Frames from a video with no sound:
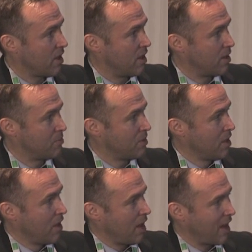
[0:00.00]
And
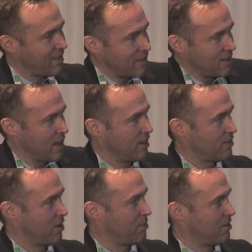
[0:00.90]
I think that in
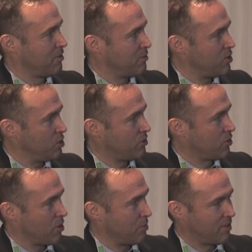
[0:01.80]
terms of new
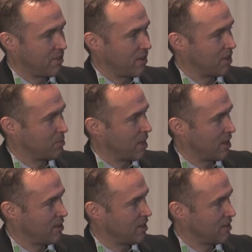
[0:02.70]
treatments to think about,
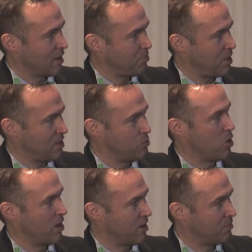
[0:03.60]
I think that
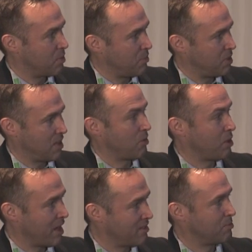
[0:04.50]
PD-1 and
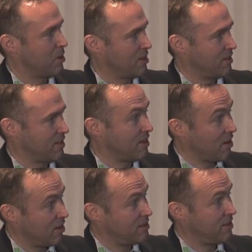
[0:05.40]
PD-L1 antibodies and
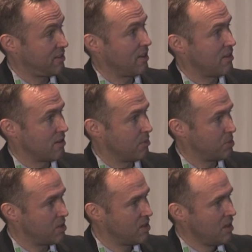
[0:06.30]
CAR T-cell
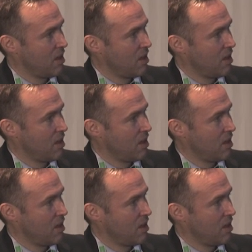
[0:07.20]
therapy